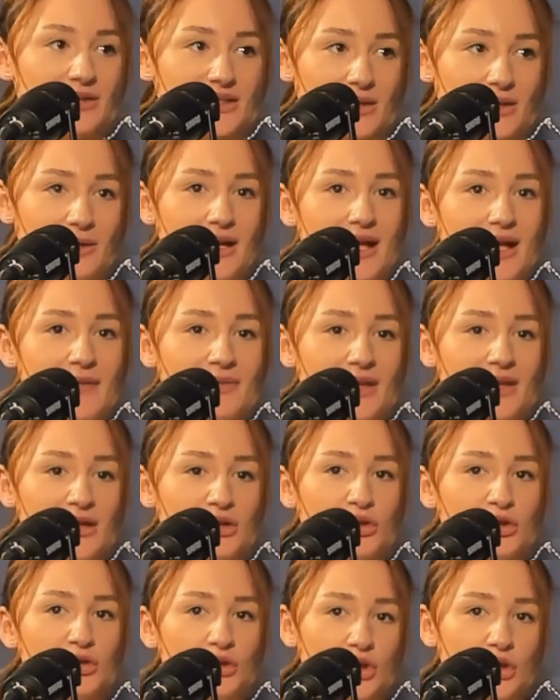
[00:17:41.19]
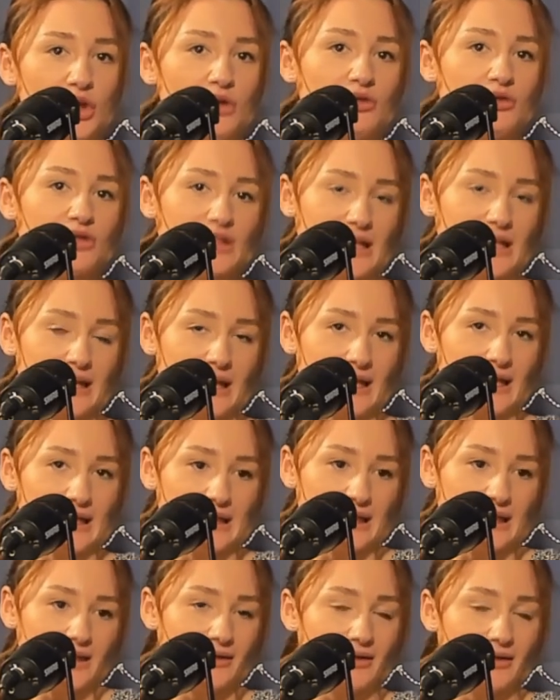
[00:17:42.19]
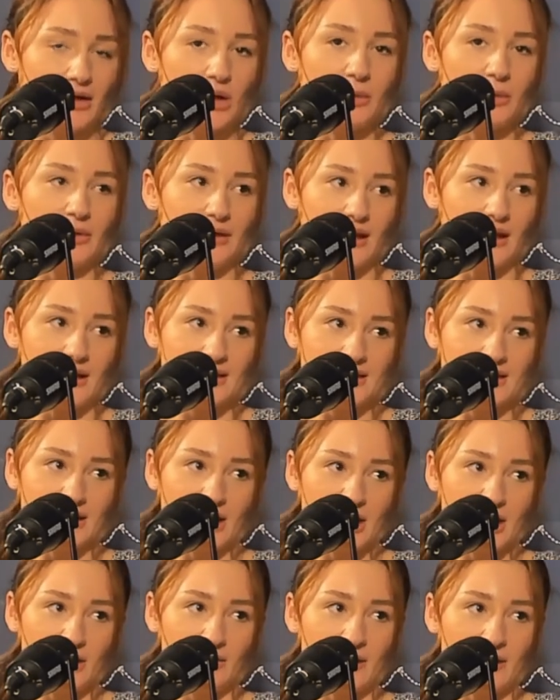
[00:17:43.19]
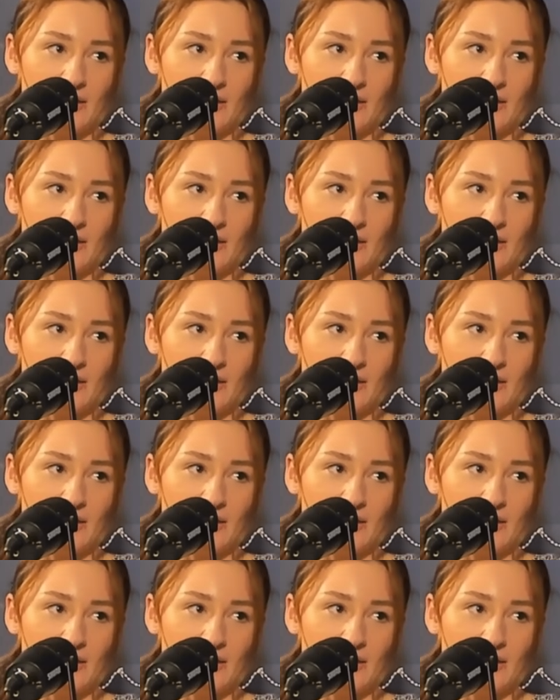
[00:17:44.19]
So usually, like a couple of years ago,